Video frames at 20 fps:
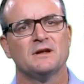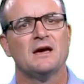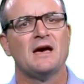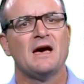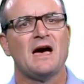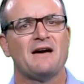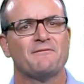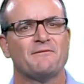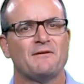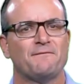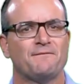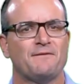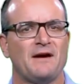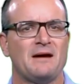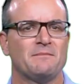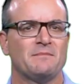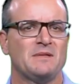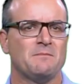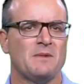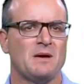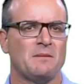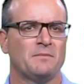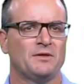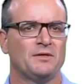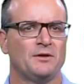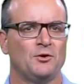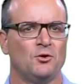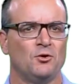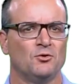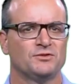have a family member
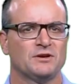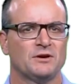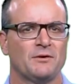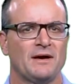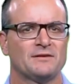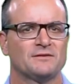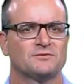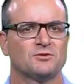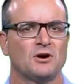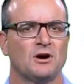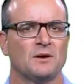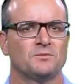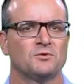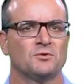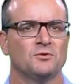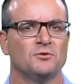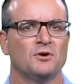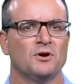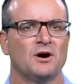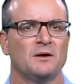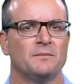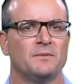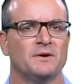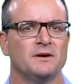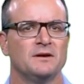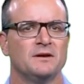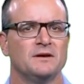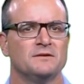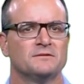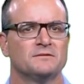that also has type 2
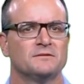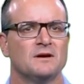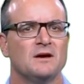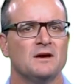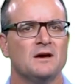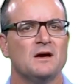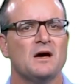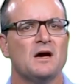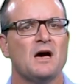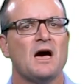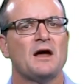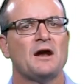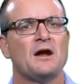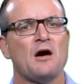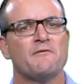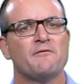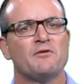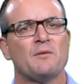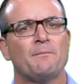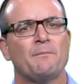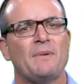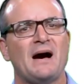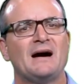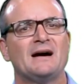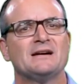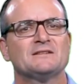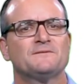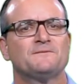diabetes. And over the past